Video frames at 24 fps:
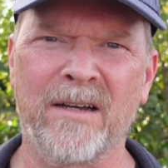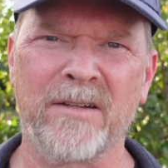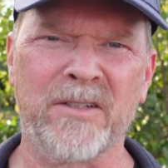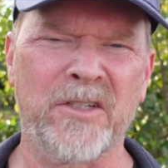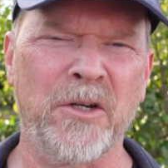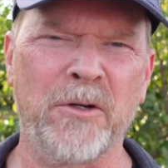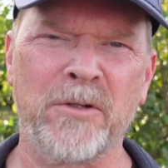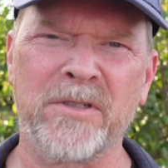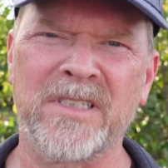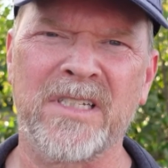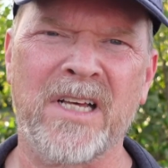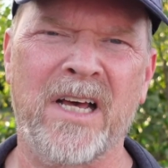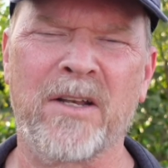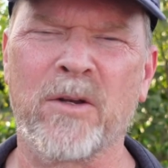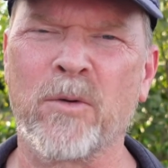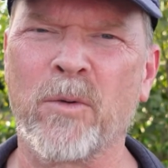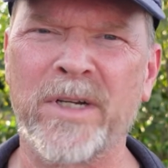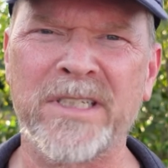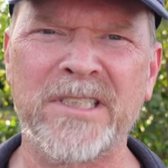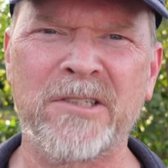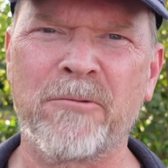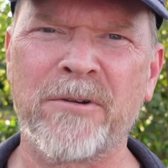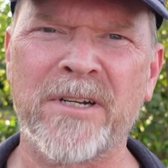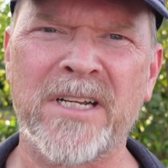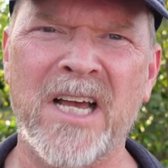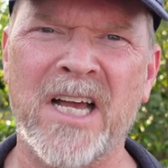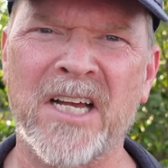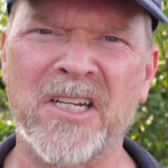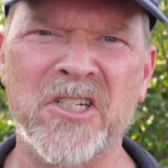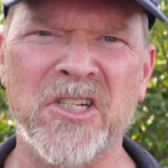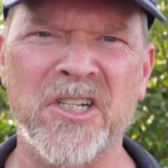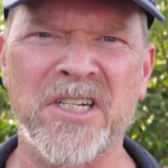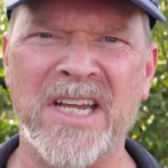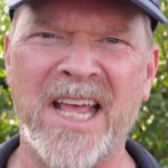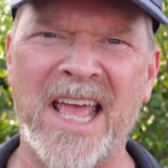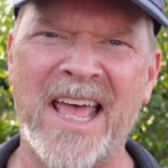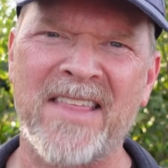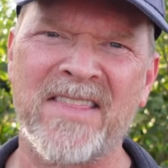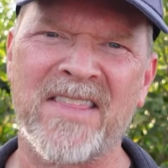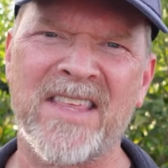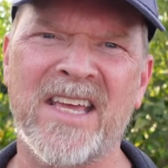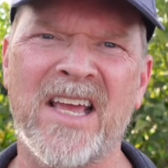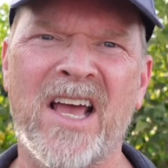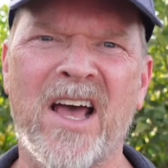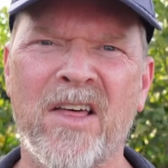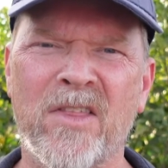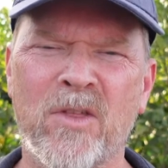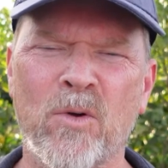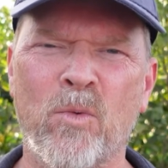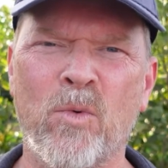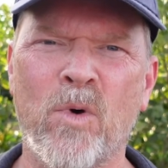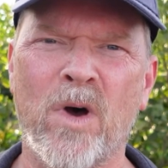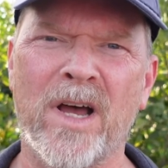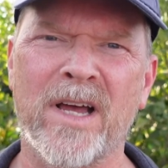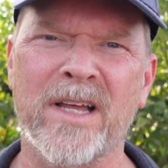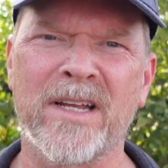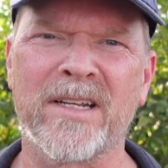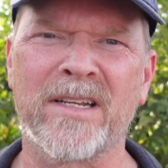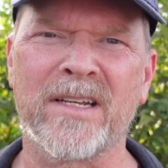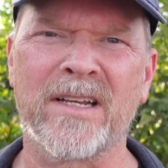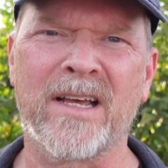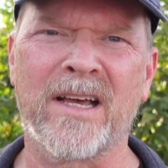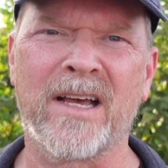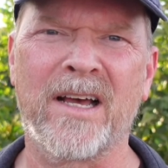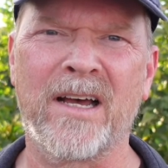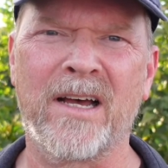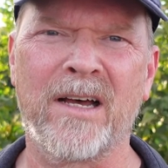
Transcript: turns on noise reduction, and the other one,